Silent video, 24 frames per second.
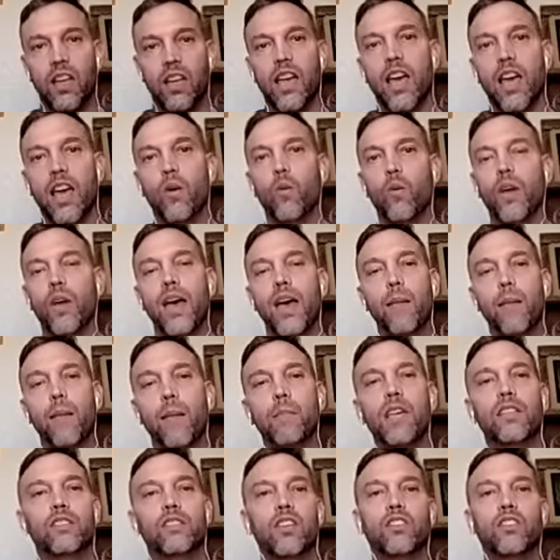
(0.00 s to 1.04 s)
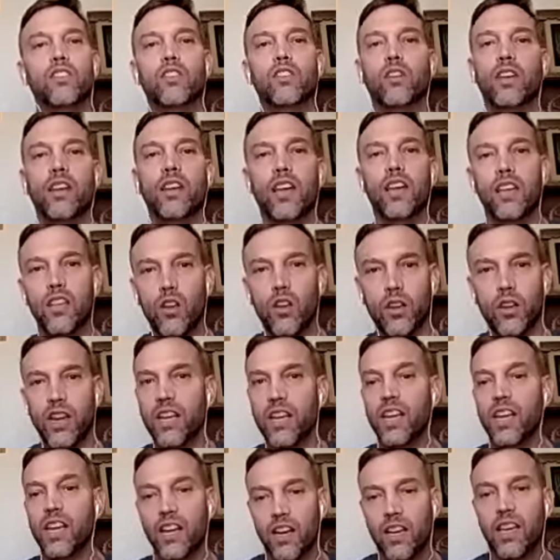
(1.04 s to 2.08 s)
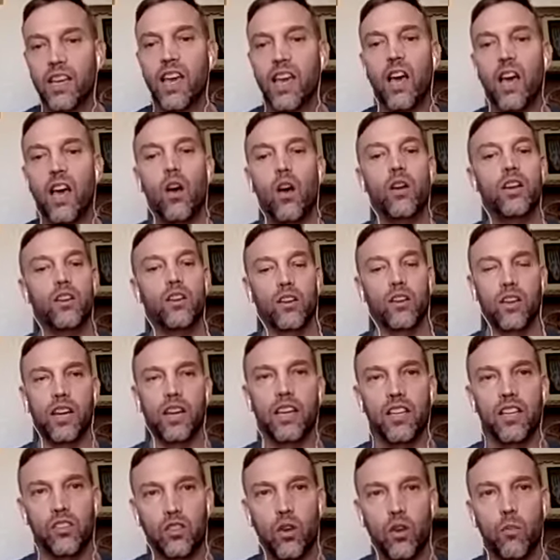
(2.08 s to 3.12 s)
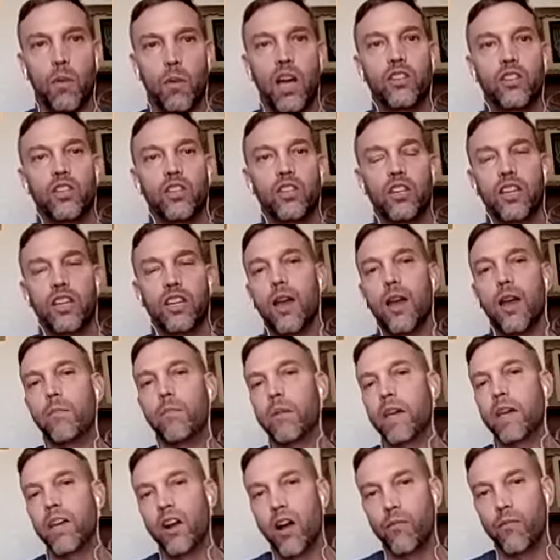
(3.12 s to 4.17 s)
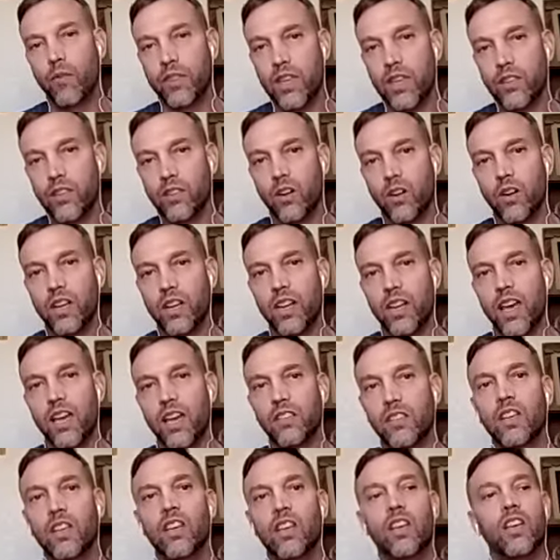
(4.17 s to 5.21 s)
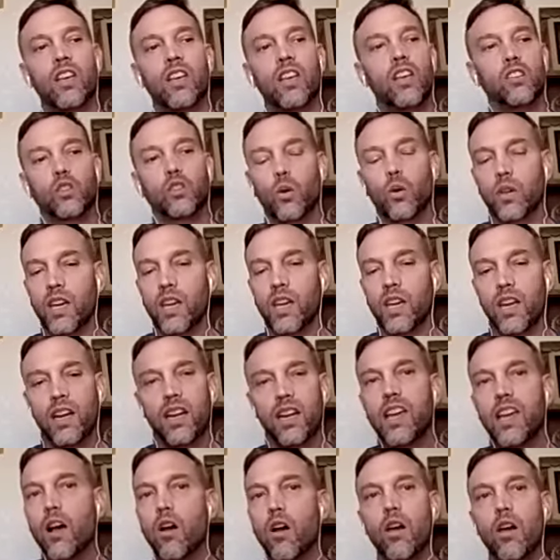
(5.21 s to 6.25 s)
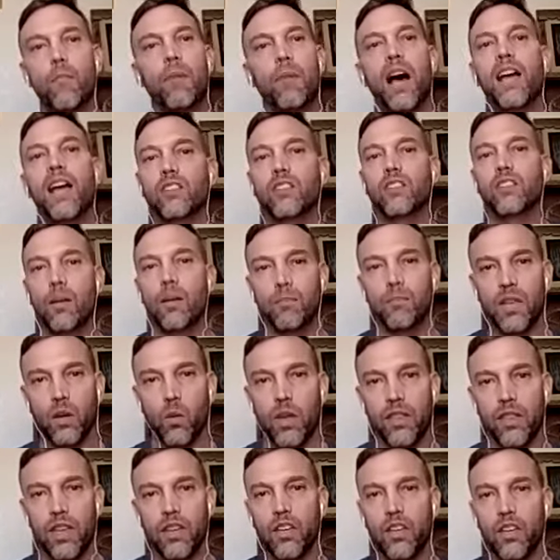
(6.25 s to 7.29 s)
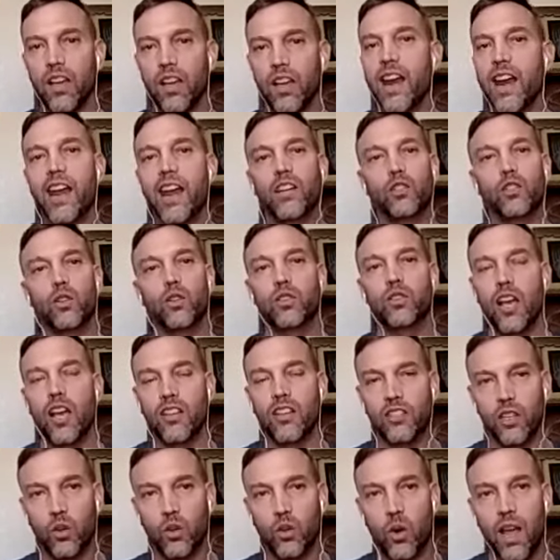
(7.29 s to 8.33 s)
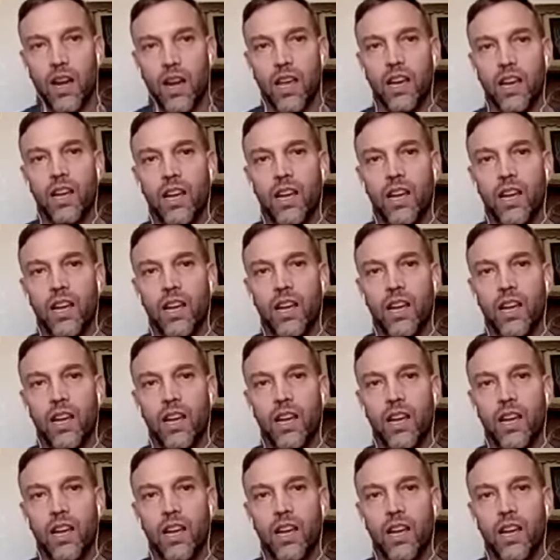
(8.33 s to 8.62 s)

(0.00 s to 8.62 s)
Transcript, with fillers: And what that means is you're gonna you're gonna get an account and you're gonna get so much and you got to pay it off within 30 days. So get an account and buy something with it. You got to exercise the credit.